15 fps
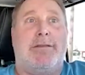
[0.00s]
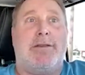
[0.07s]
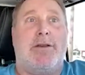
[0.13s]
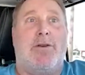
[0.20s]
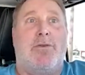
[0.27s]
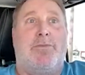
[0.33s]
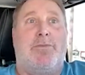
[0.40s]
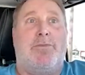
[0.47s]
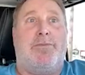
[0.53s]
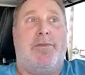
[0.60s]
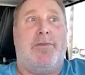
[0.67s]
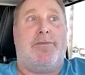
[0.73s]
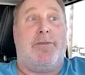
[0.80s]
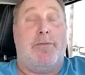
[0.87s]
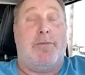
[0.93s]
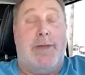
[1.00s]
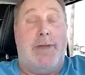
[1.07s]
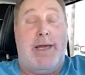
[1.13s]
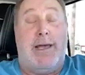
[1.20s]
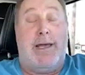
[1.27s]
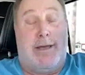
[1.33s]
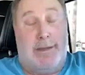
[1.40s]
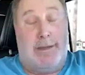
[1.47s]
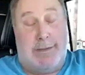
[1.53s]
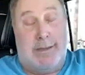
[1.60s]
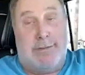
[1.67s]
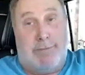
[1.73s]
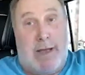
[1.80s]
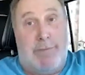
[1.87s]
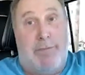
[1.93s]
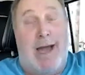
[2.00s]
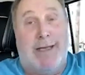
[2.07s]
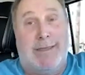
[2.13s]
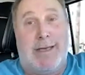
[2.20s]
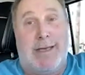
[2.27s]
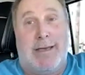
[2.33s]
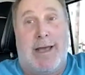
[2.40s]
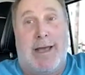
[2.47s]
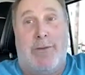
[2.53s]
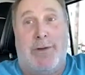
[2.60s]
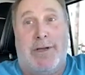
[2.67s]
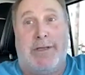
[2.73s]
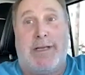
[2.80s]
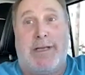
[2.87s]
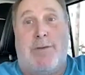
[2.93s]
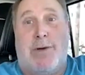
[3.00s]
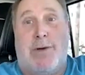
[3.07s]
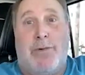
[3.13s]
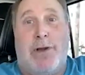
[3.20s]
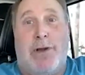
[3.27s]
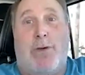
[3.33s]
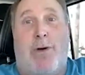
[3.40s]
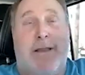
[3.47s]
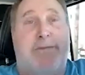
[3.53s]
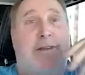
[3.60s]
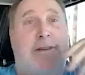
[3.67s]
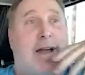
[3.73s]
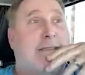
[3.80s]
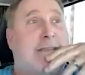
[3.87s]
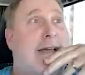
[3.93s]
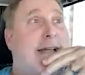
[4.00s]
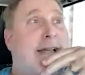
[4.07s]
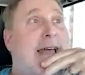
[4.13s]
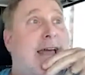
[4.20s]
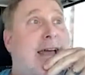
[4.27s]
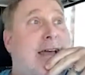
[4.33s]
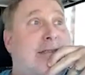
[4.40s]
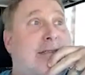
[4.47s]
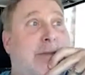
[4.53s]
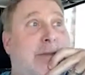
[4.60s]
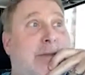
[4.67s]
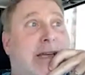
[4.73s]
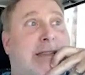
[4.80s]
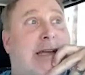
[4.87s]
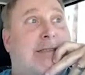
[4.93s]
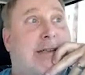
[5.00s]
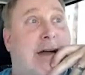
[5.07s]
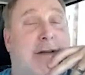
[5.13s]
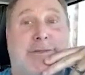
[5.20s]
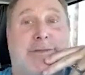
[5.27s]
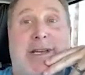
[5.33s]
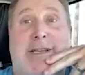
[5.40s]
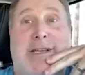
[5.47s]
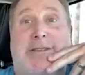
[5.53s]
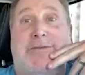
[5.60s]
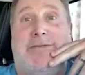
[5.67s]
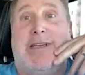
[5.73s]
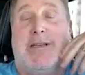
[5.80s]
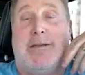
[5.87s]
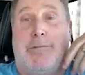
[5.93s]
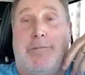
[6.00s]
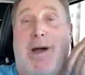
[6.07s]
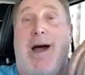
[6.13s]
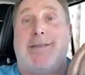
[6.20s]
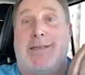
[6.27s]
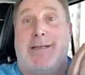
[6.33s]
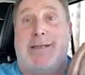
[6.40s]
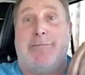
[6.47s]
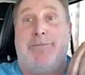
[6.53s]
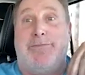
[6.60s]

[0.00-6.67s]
So for me, this is my mindset now, because how we pre-qualify is like, to me, that's a consultation fee and a deposit.